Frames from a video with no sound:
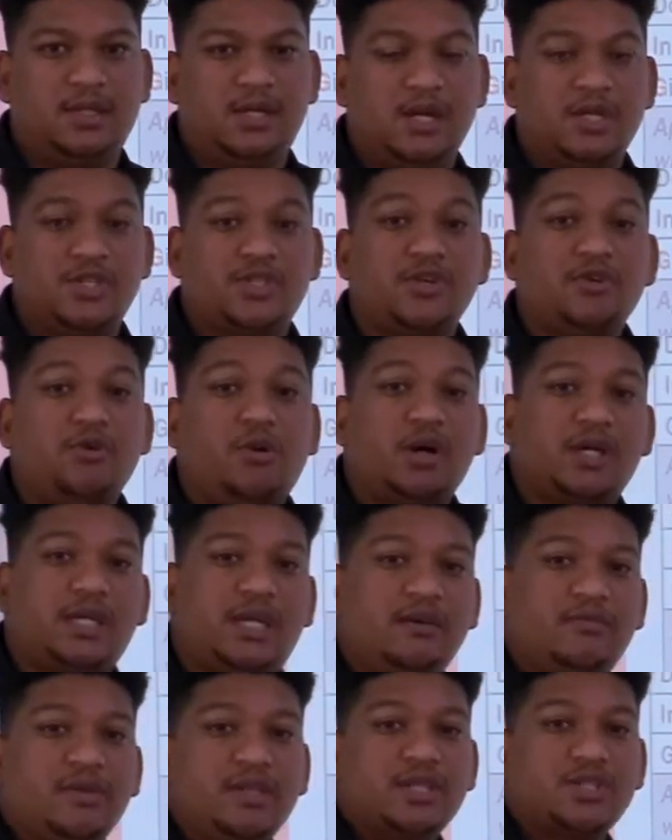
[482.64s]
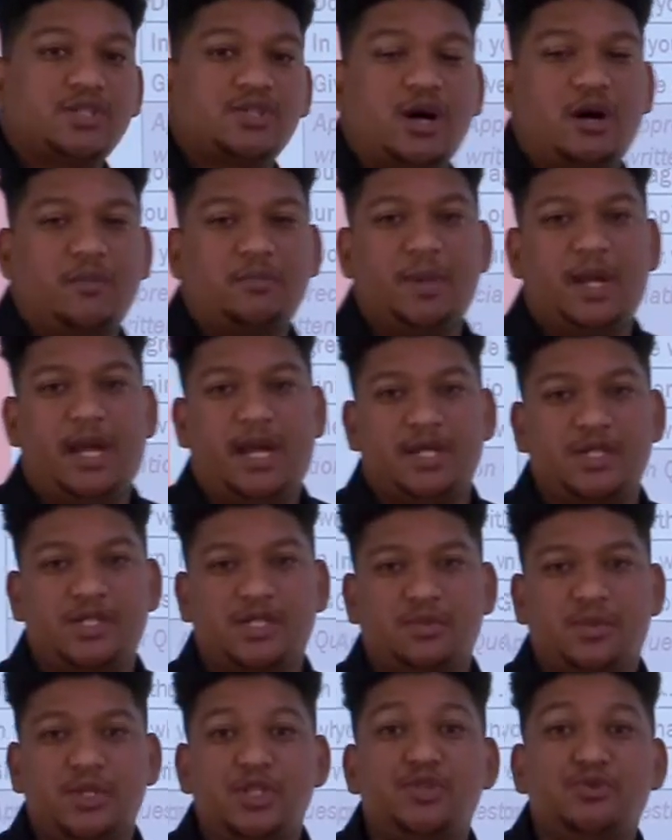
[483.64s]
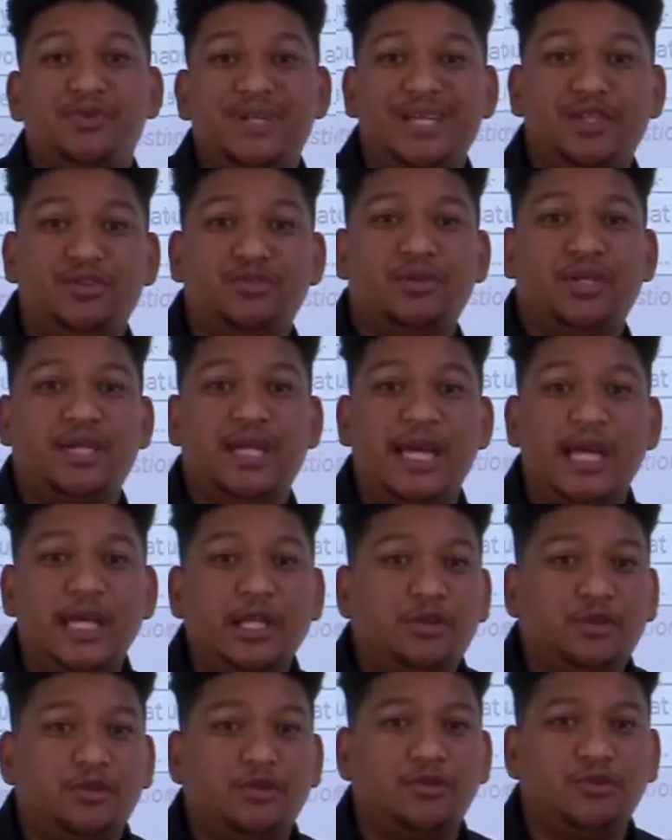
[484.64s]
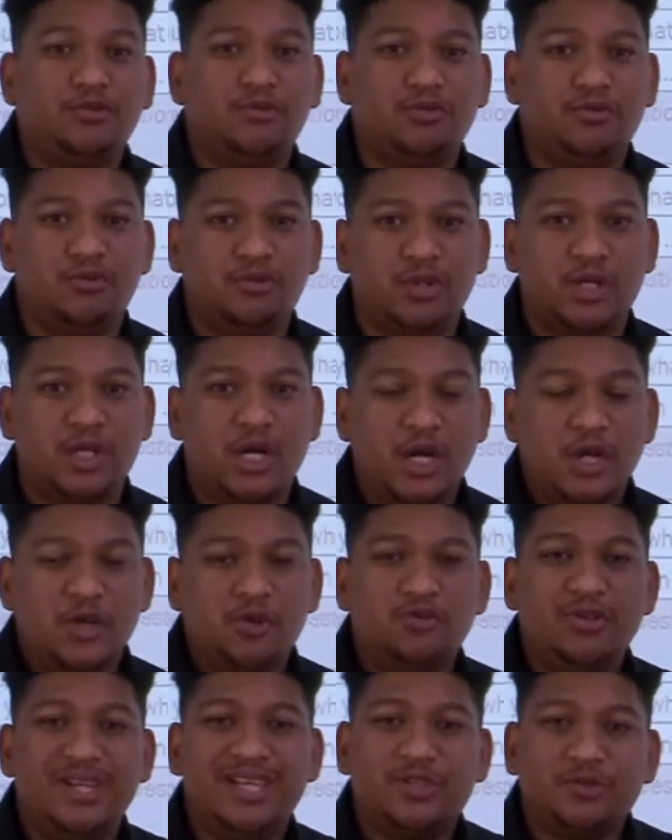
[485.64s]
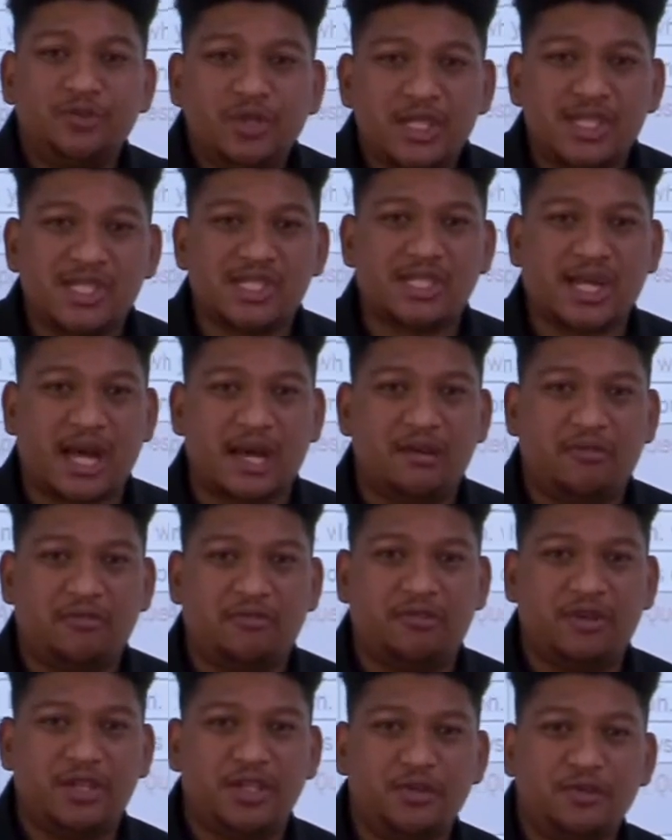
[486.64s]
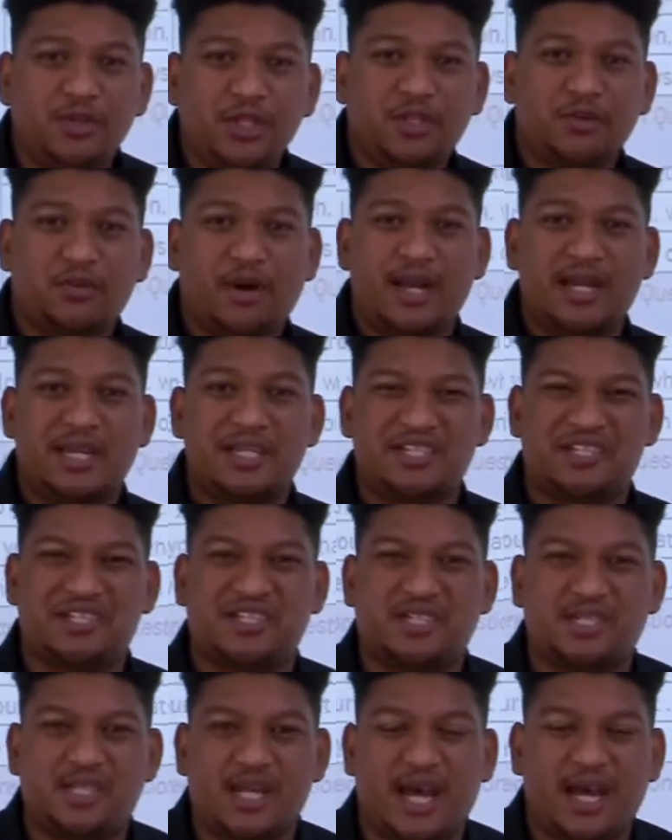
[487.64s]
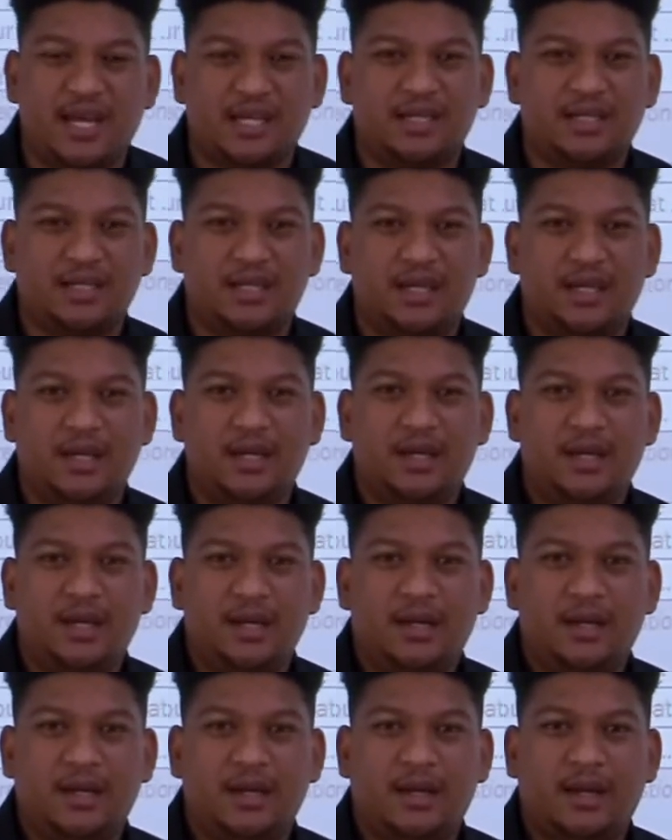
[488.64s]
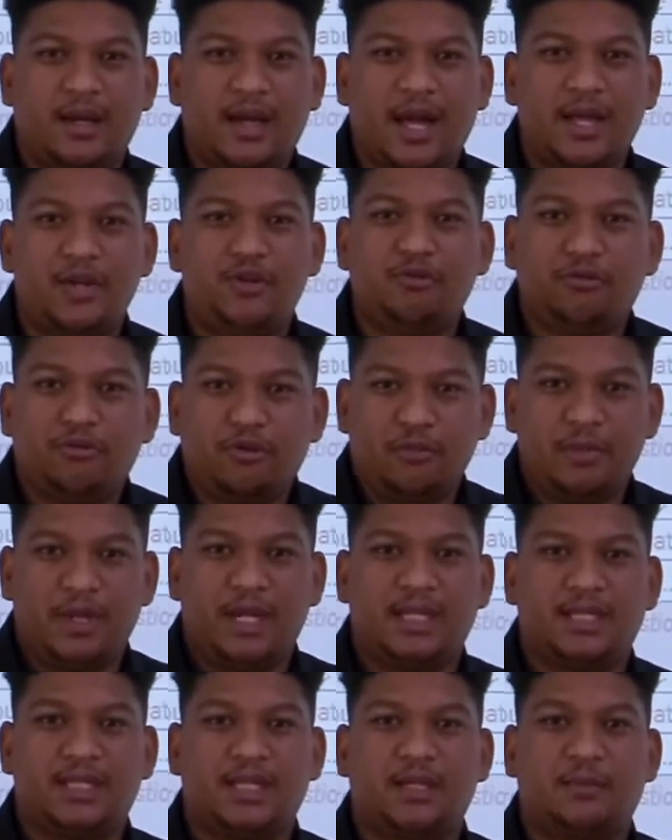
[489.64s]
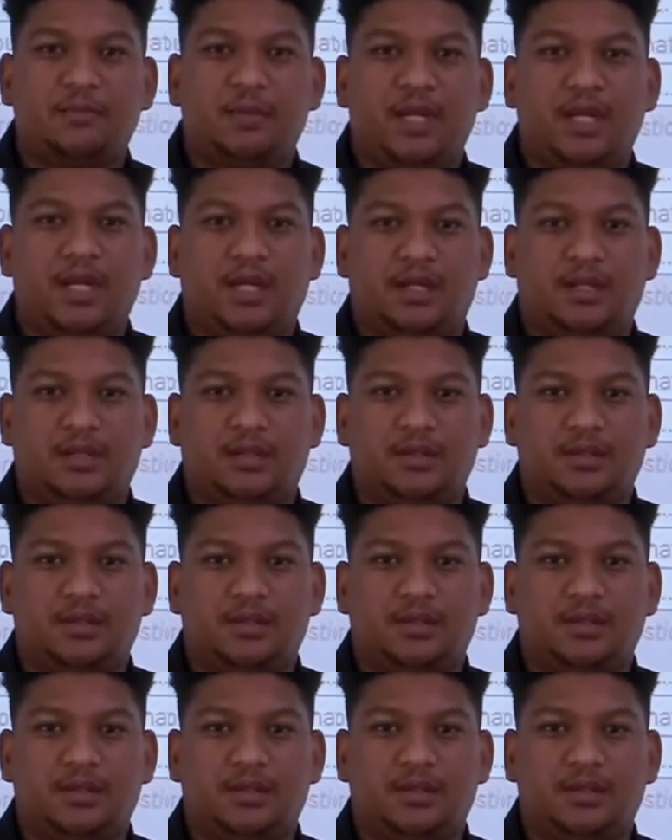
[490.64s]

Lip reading: So you are given this comprehension which you need to read through, you need to decipher, you need to understand, and you formulate an opinion.